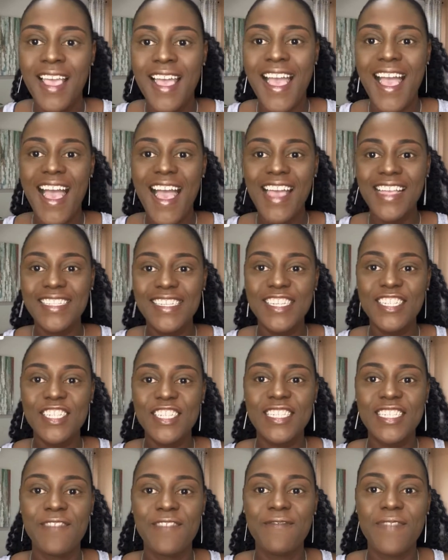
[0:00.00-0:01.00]
Hi
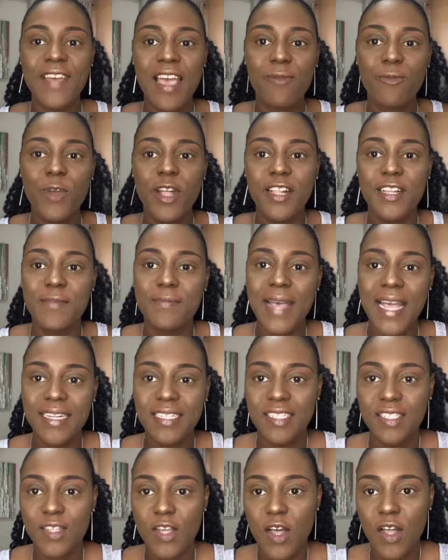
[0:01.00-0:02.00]
TGC Fam, welcome back
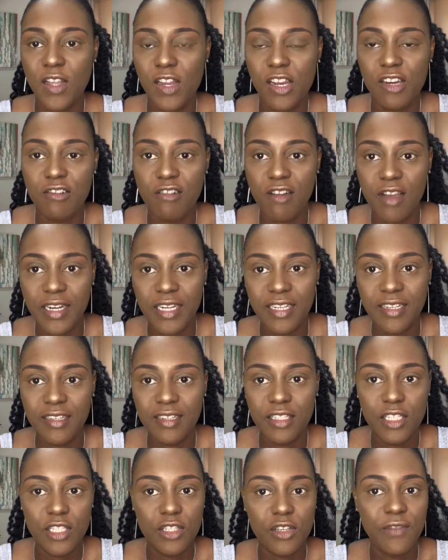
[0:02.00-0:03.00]
to Tall Girl
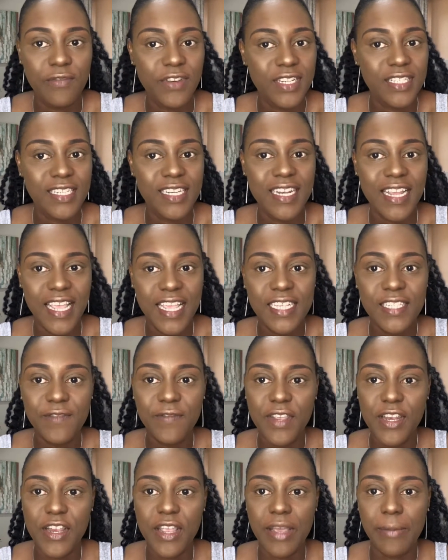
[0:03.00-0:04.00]
Chronicles. So for today's
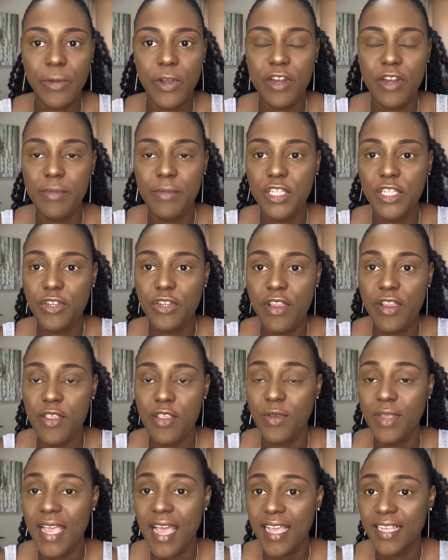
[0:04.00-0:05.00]
video, I'm going to be showing
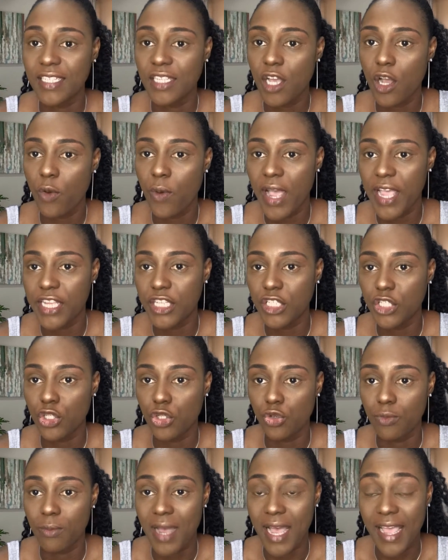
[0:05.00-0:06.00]
you guys how I
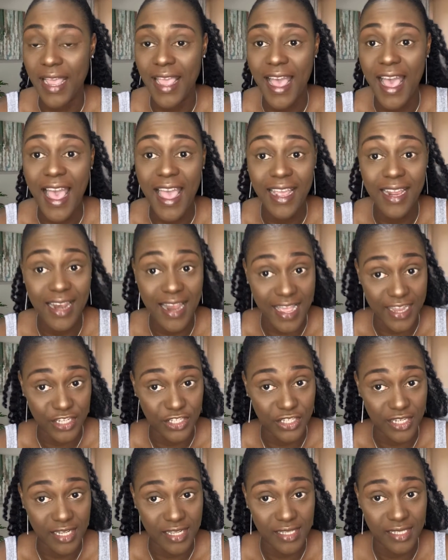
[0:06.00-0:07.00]
do my
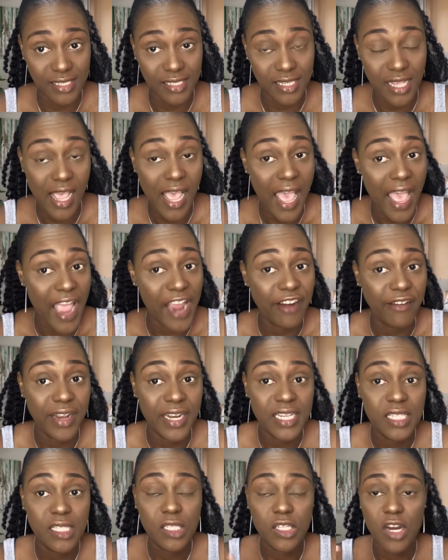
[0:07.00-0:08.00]
eyelashes. I
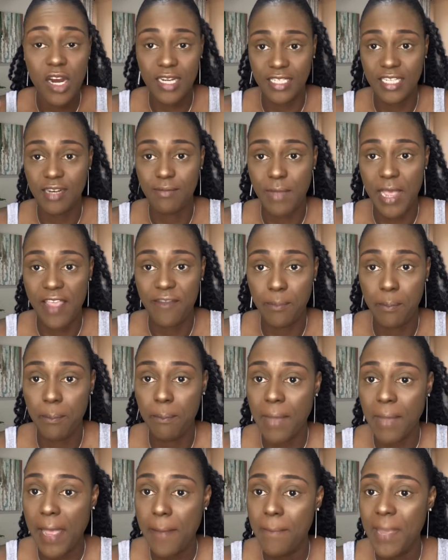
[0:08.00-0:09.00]
already started my
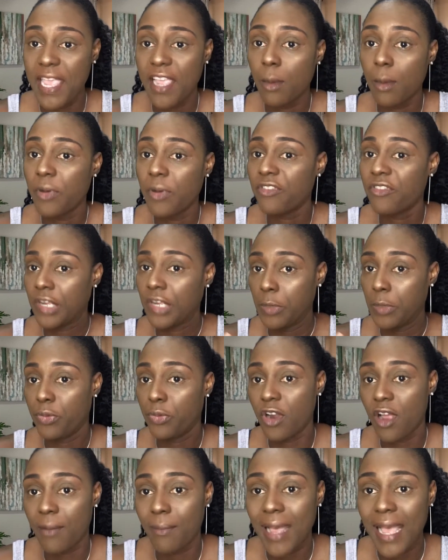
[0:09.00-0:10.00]
makeup, already
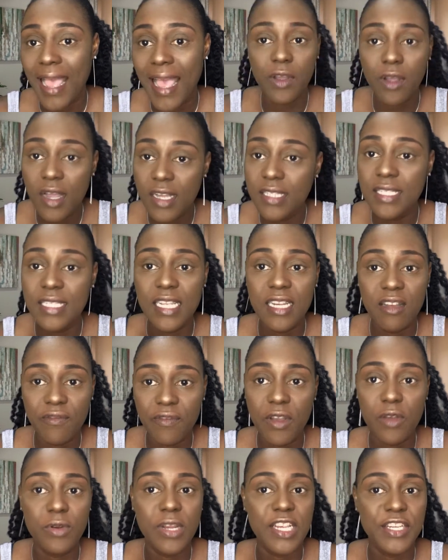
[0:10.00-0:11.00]
put on my concealer,
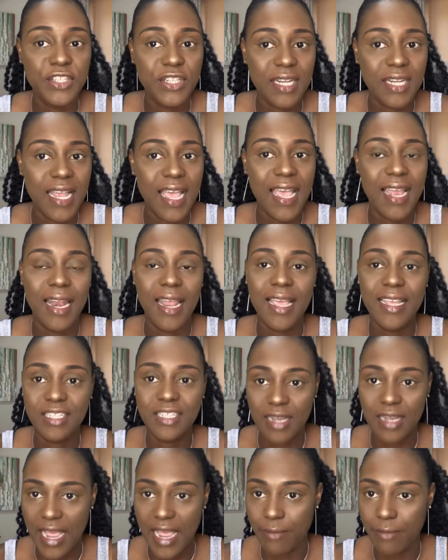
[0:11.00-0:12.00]
foundation,
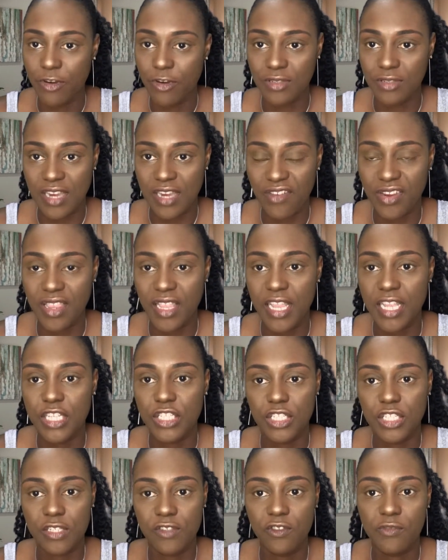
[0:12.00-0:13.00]
highlighter, eyebrows. Everything
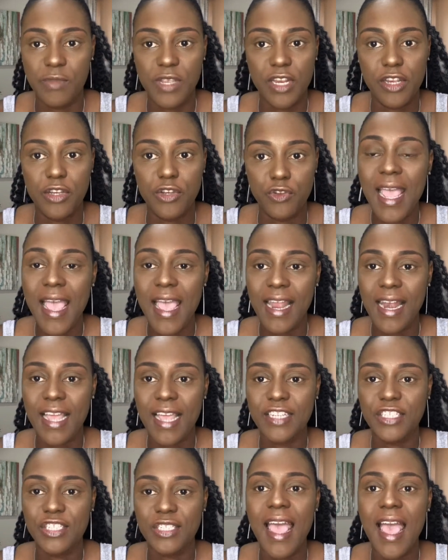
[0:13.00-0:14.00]
is just for me to do my
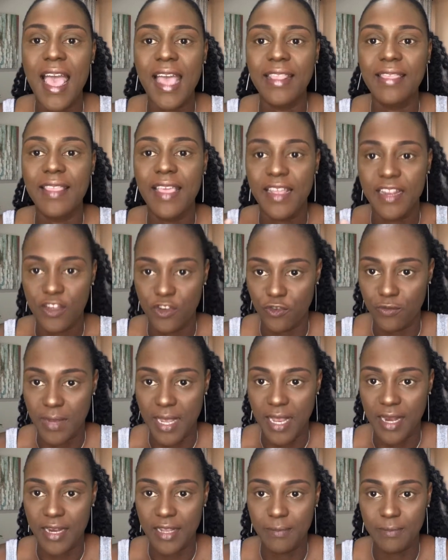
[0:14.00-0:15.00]
eyelashes and then do
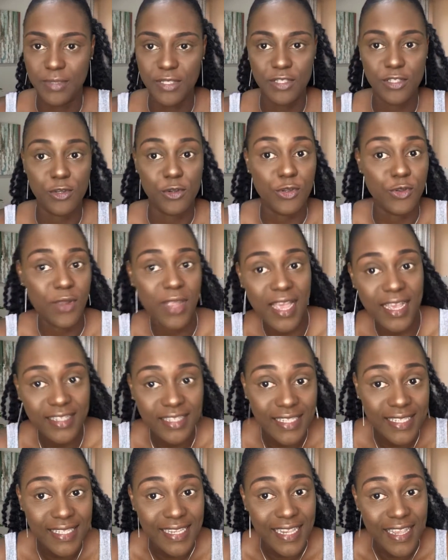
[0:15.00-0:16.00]
my lips. So you guys
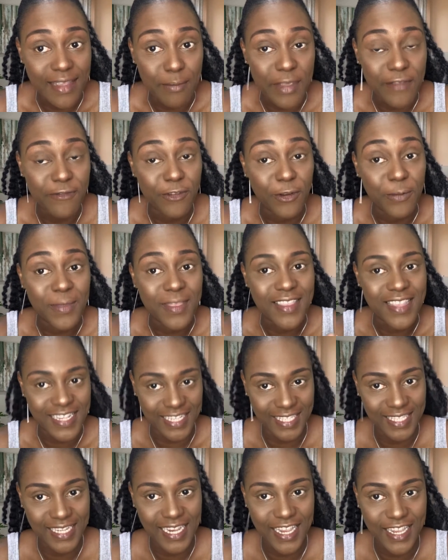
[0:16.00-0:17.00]
are seeing me from this
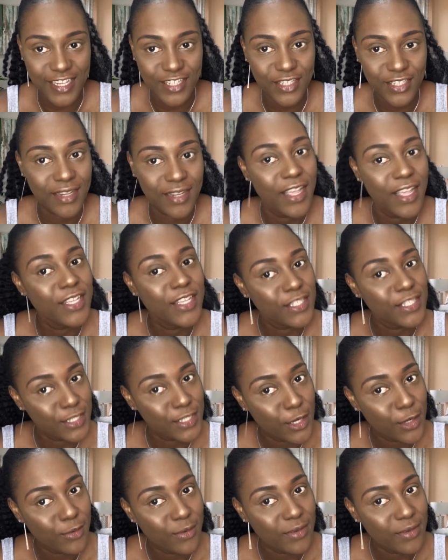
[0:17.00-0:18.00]
stage.
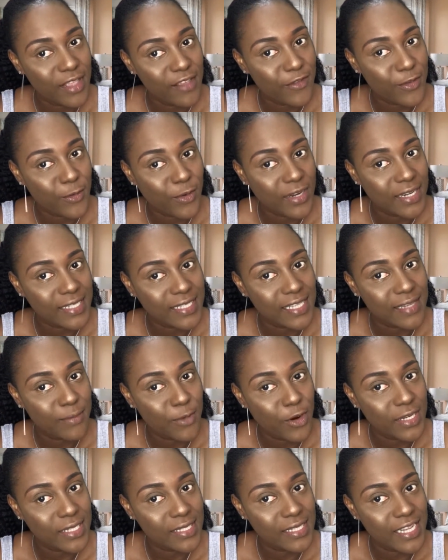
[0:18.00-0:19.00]
So if you want to see
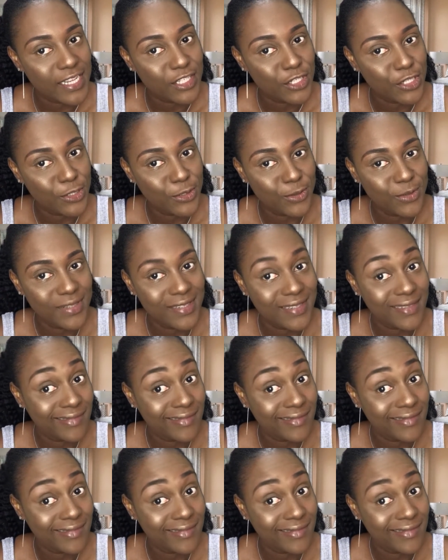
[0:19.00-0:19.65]
more, stay tuned.